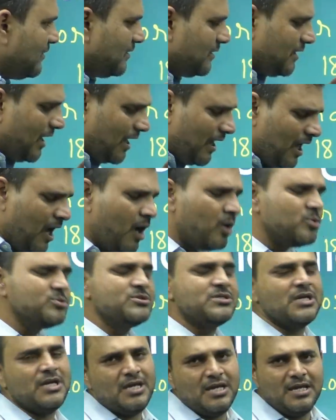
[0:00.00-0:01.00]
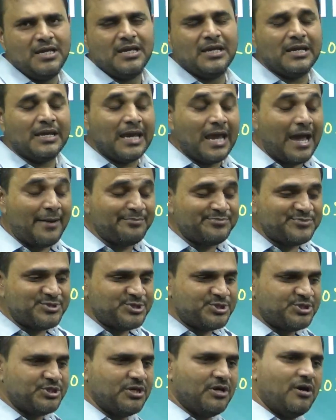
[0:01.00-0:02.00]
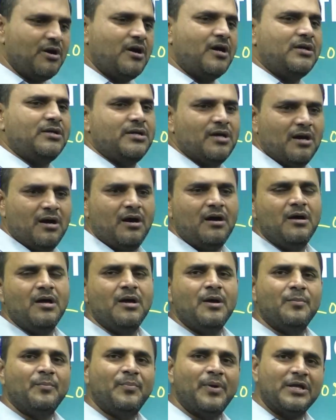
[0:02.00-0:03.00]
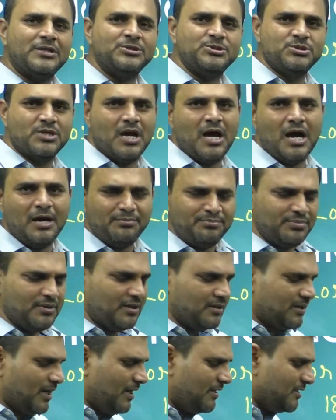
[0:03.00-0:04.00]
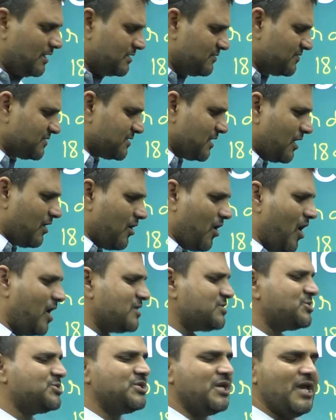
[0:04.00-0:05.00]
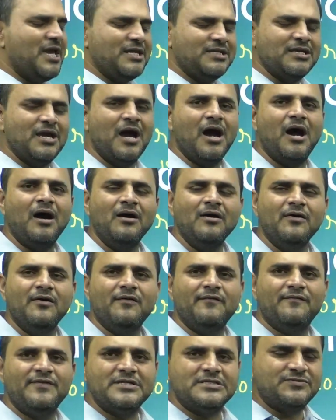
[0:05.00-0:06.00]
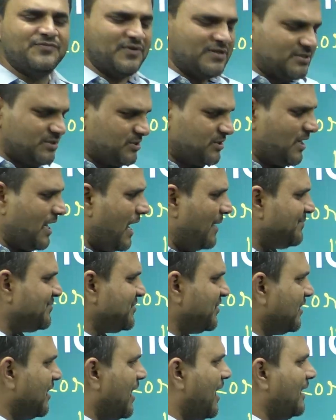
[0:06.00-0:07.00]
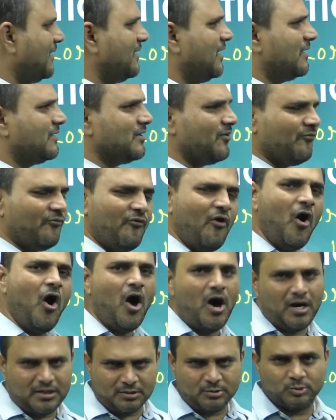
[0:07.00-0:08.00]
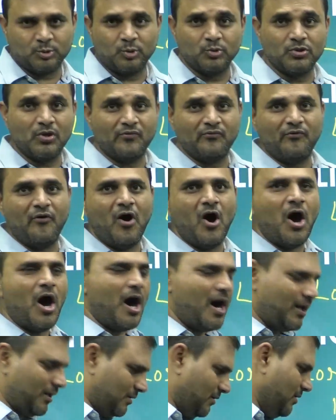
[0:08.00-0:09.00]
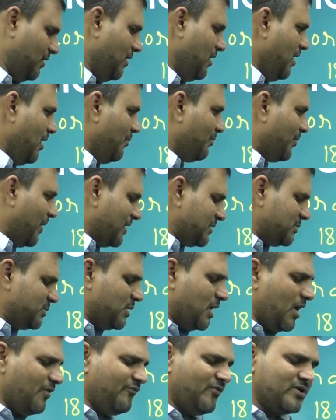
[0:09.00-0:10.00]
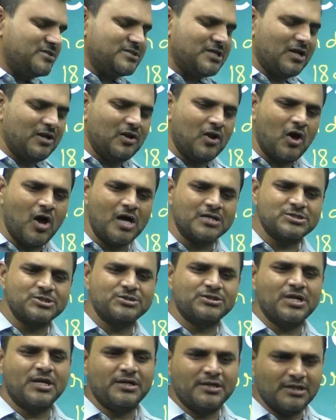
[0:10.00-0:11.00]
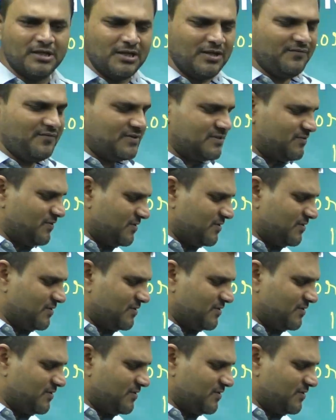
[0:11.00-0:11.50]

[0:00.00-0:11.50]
Dalhousie captured Punjab. Right, that was a lost area which was captured under the war, through the war. Punjab was a lost territory which